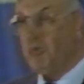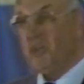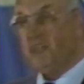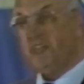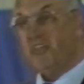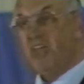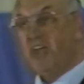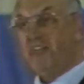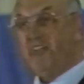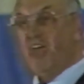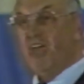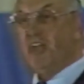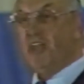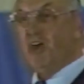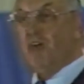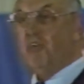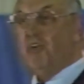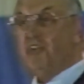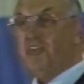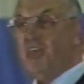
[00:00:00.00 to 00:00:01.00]
which they sent
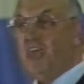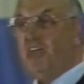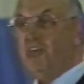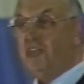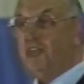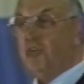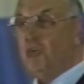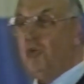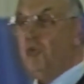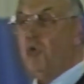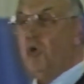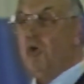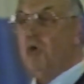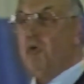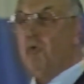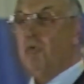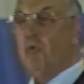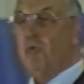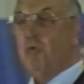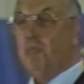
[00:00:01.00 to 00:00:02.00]
overseas
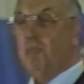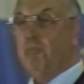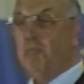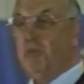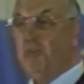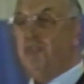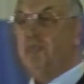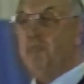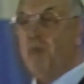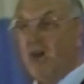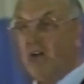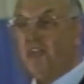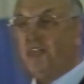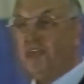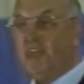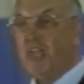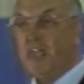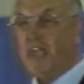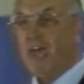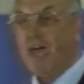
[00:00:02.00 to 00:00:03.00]
to besmirch
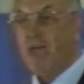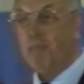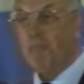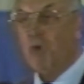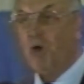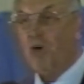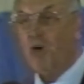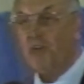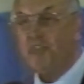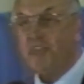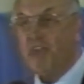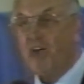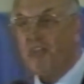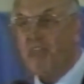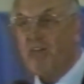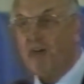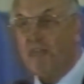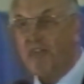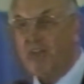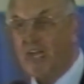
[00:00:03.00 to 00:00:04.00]
the name of
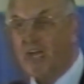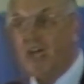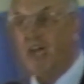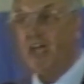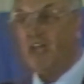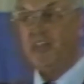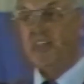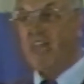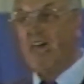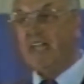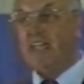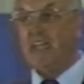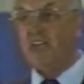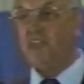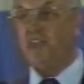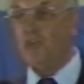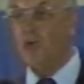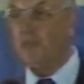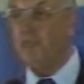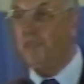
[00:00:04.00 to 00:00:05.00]
South Africa, that
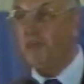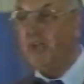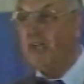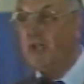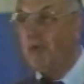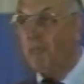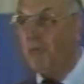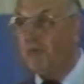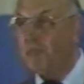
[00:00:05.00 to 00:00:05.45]
is not freedom